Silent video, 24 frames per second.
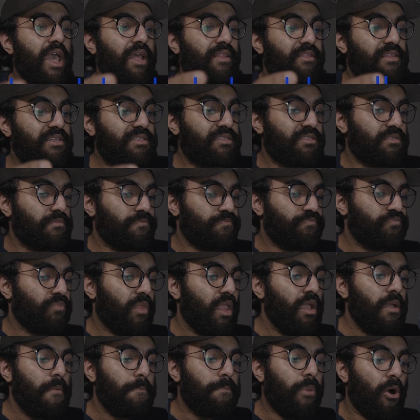This
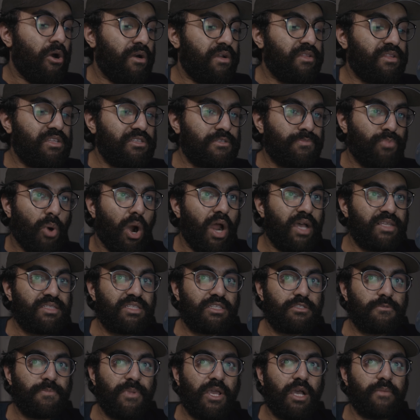part of this
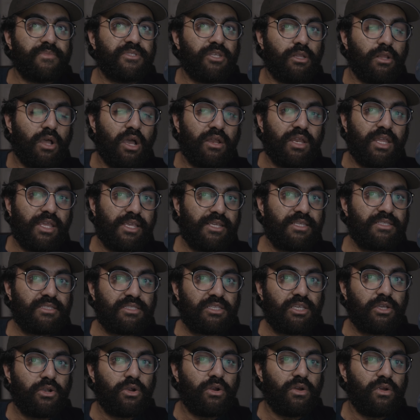process becomes a lot
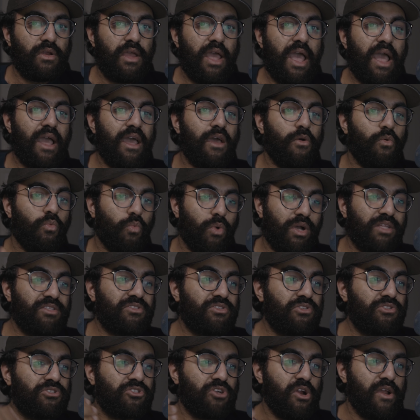easier
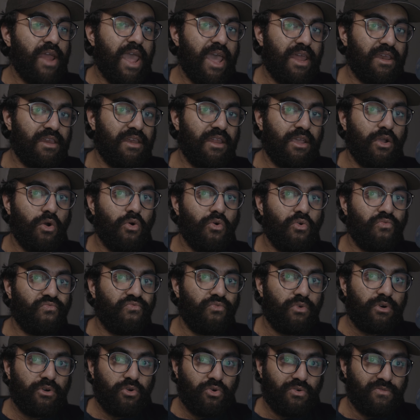once you start editing
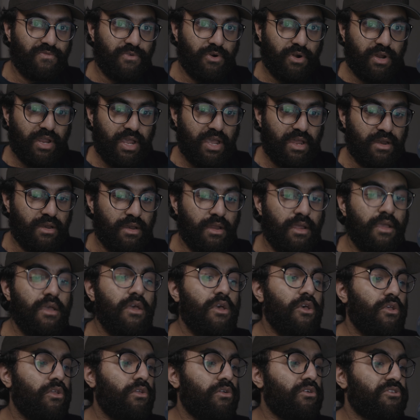over and over again.
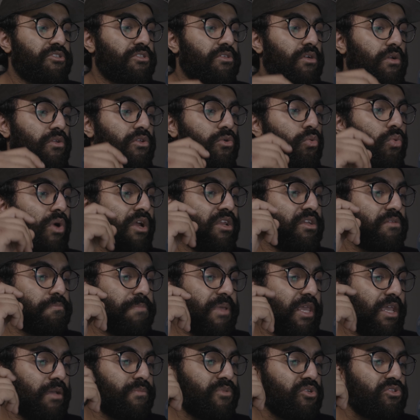You want to
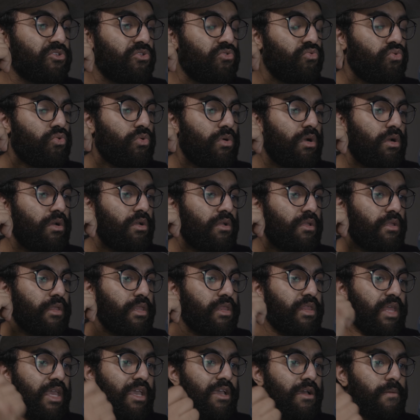be able to
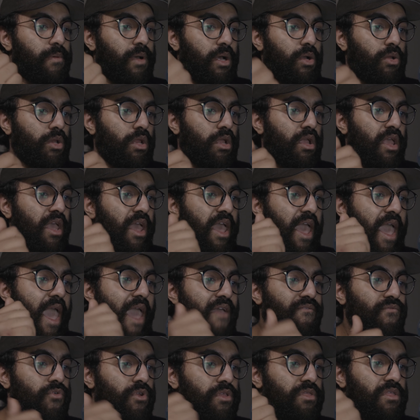think about
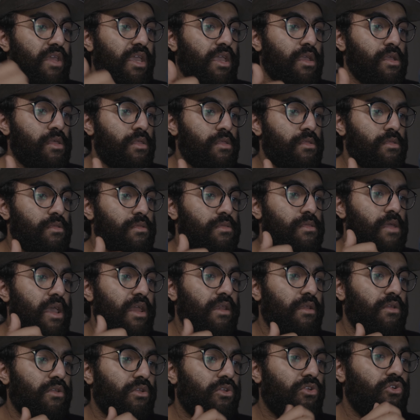everything
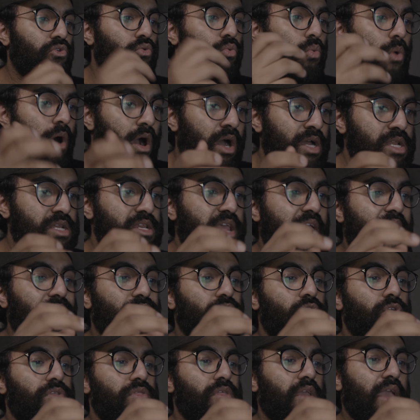that you want,
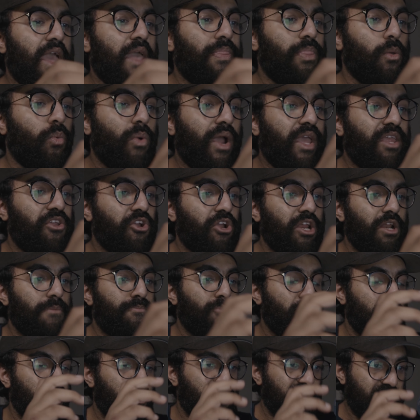everything, and the way you're going to
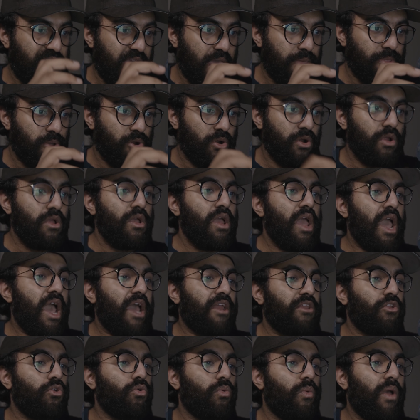put it together,
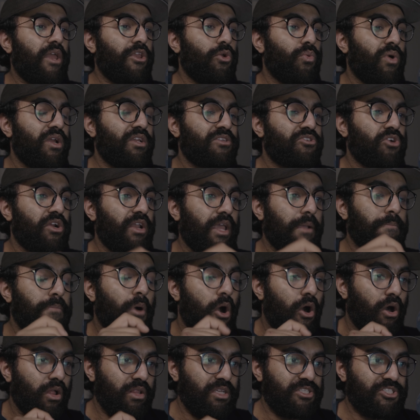and you want to start like
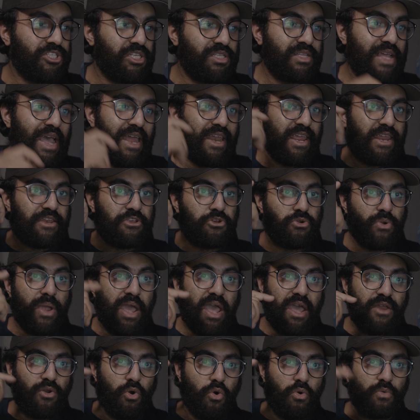polishing that in your
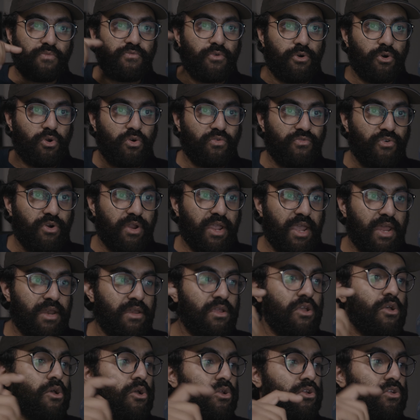head over and over
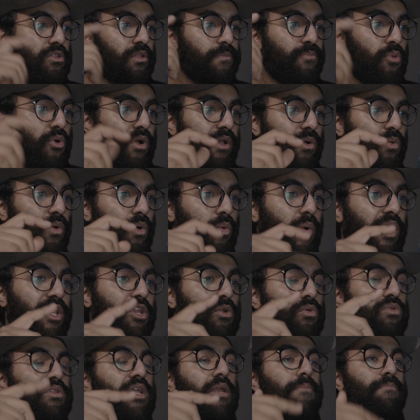again, to the point where when
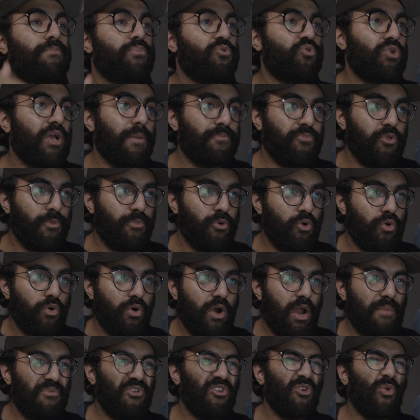you then boot up the
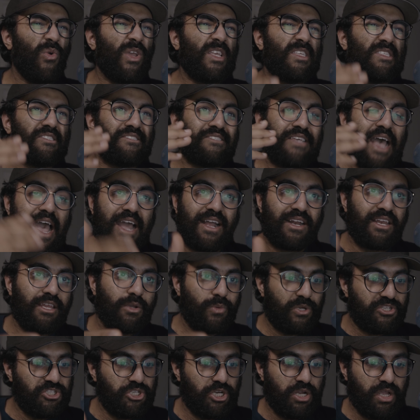program, you know exactly
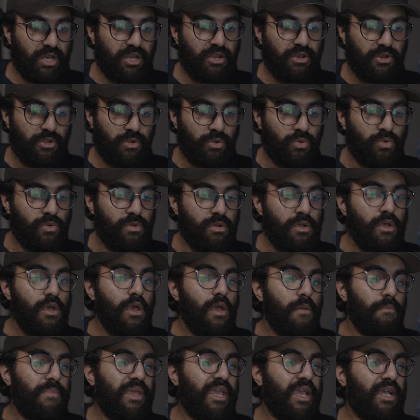what you're going to do,
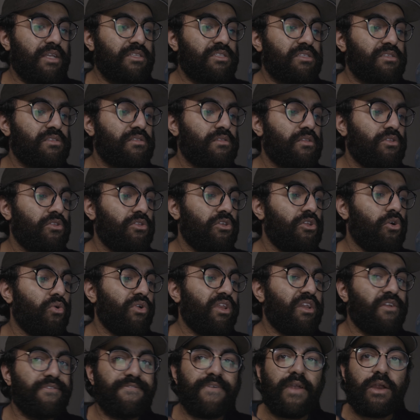because you don't
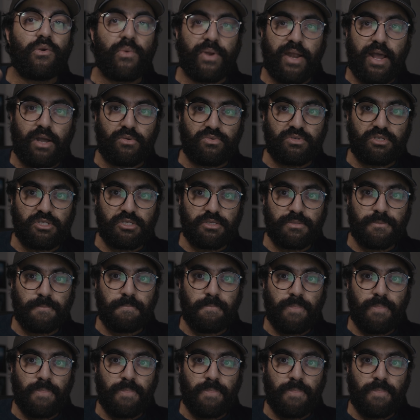need to figure it out.